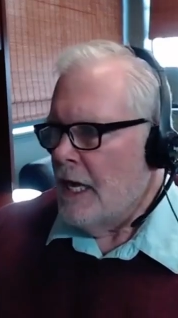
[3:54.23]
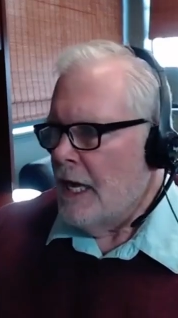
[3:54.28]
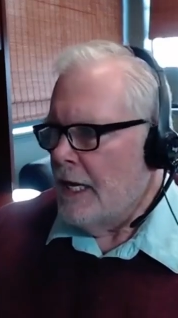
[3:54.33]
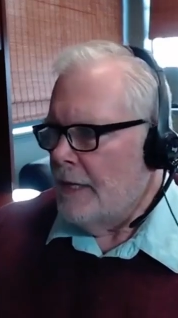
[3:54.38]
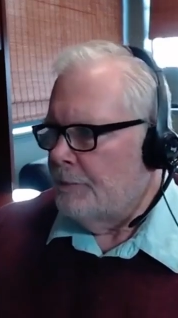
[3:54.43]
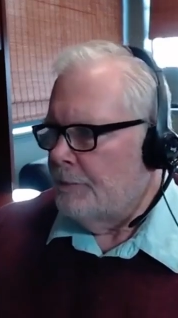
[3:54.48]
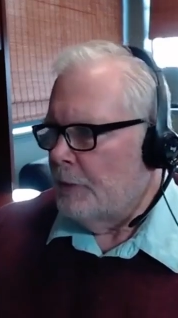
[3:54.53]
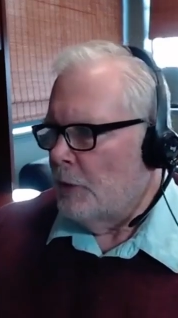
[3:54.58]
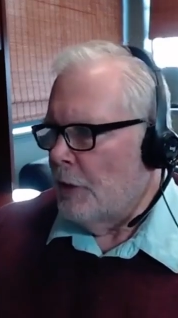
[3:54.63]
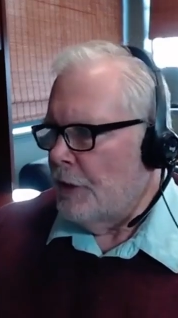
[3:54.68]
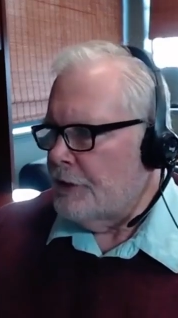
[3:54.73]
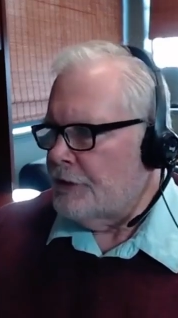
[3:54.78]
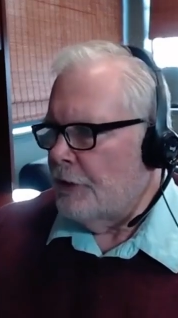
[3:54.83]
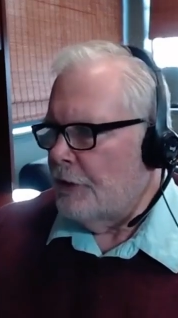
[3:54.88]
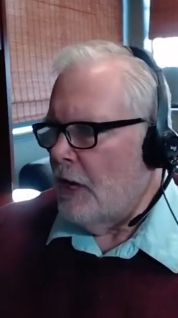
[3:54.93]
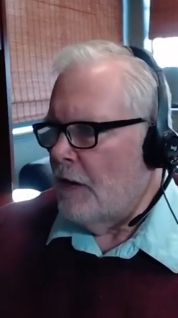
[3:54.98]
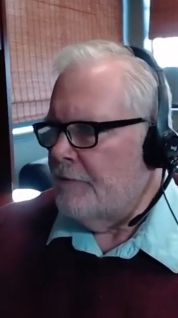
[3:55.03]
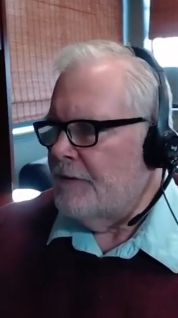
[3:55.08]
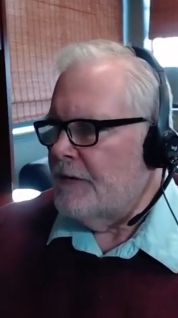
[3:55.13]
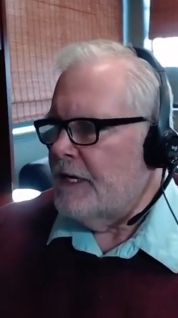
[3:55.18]
Employers are
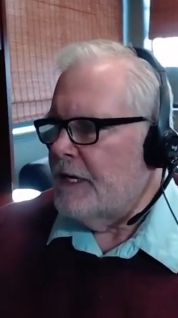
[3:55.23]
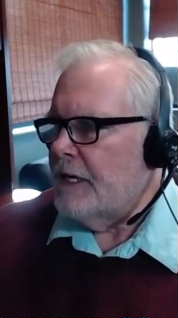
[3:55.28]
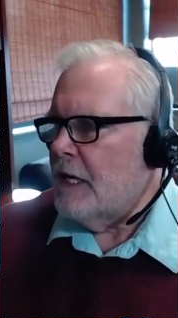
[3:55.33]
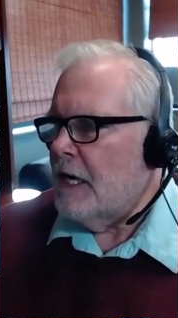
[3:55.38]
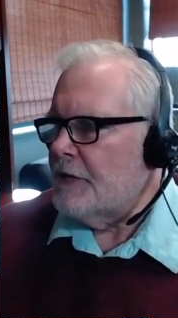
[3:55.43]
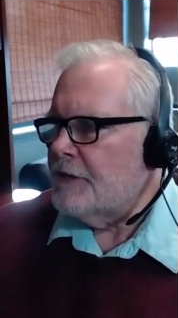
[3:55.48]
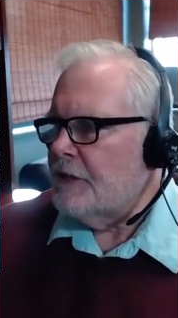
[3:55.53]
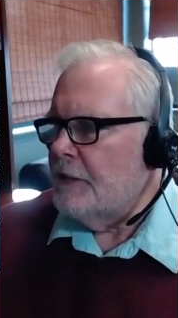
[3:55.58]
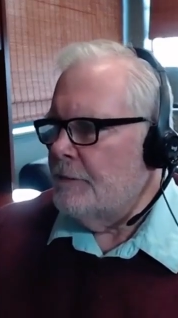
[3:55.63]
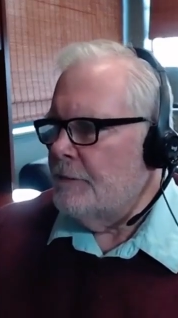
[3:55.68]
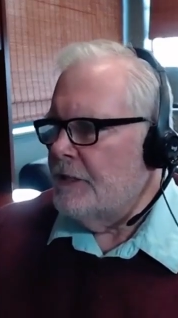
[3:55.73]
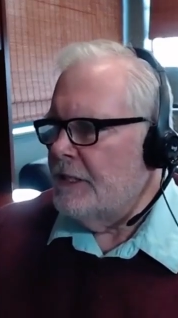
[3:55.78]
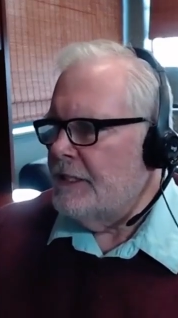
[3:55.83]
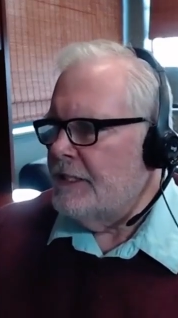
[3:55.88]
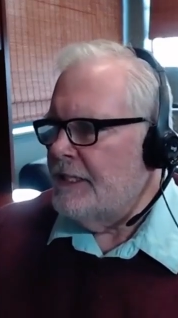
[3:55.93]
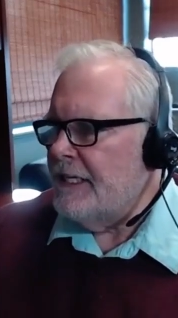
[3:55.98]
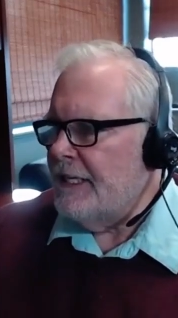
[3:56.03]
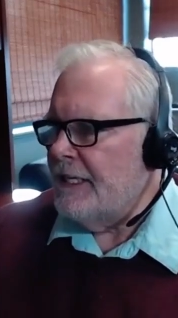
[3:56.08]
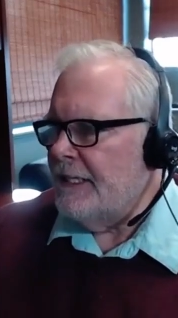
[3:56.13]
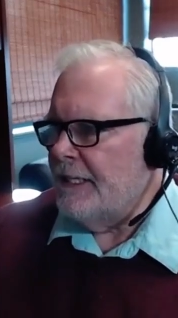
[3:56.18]
often accustomed to
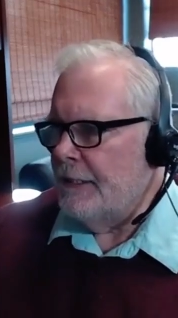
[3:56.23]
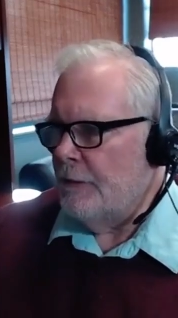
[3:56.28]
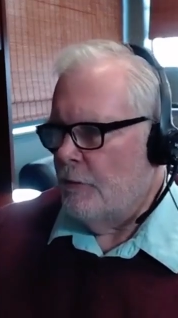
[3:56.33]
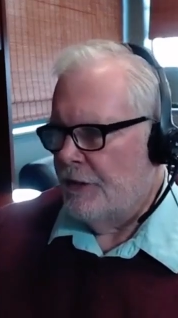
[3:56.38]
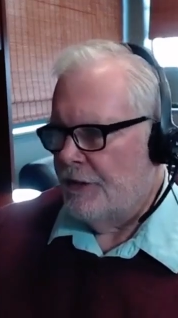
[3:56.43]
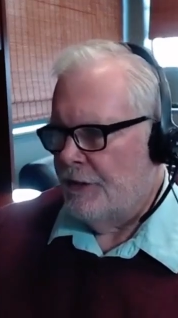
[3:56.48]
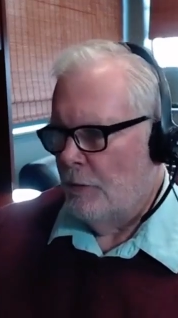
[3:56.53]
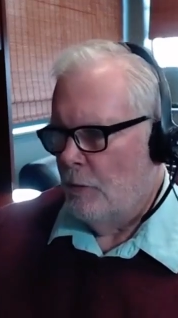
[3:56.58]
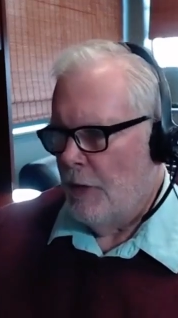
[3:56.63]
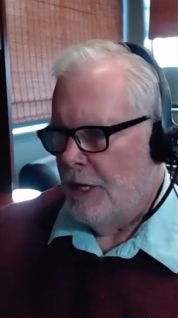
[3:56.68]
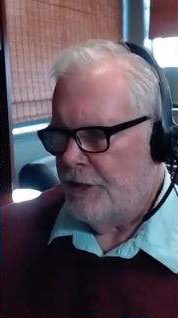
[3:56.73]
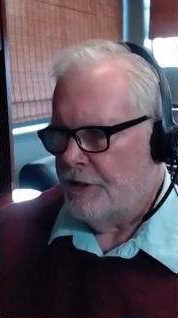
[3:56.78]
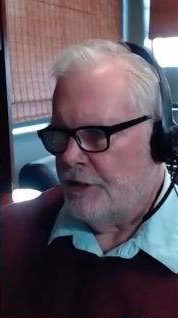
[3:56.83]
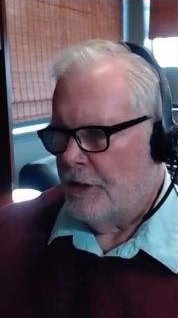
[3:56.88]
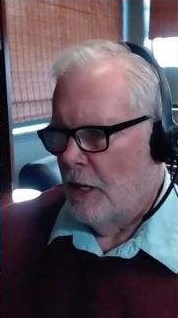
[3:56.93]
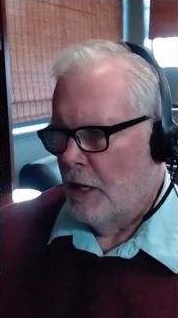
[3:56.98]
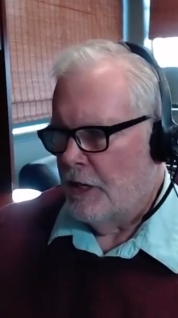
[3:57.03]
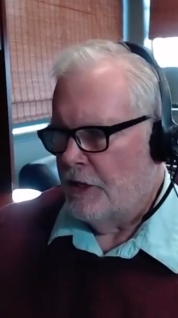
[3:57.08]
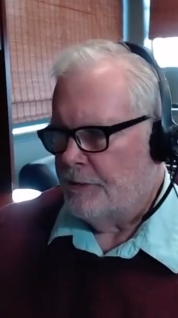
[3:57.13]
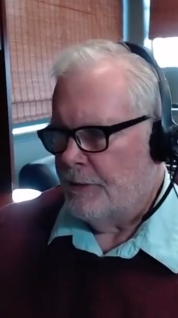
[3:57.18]
dealing with the wage
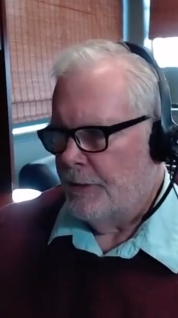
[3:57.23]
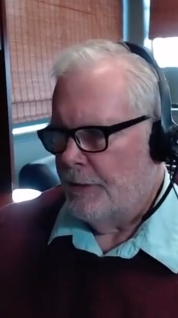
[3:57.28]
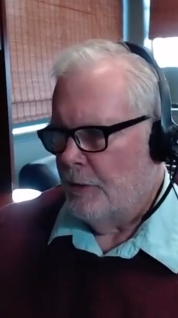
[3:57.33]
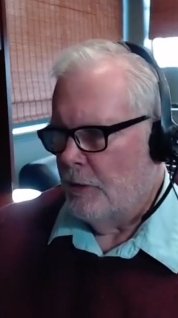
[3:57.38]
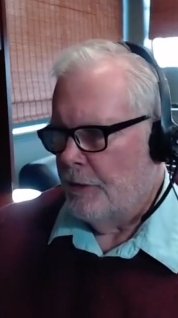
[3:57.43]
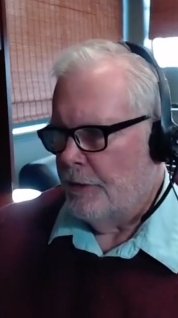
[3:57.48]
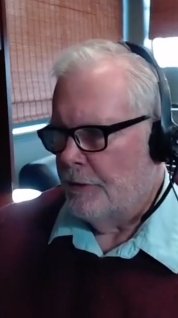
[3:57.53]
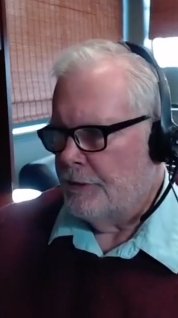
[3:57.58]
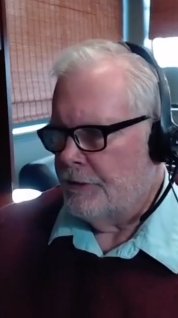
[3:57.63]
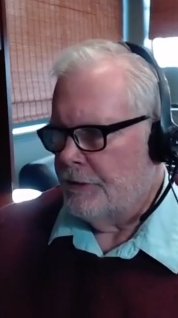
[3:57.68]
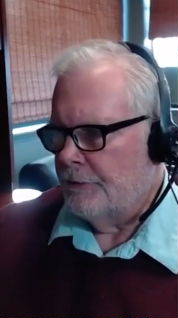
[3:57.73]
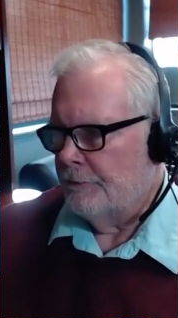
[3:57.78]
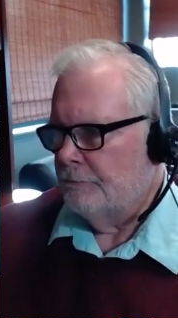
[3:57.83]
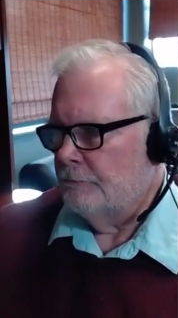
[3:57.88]
garnishment orders.